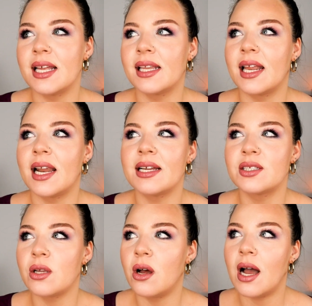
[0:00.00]
and then I
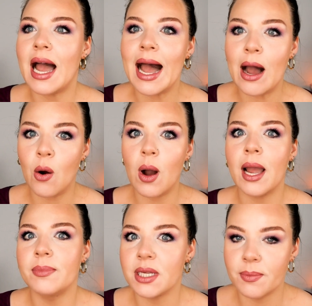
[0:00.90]
saw how
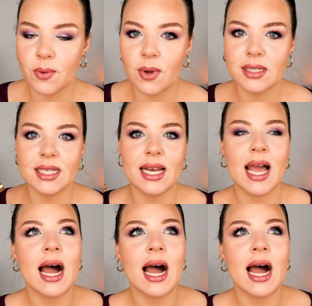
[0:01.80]
hyped up it was and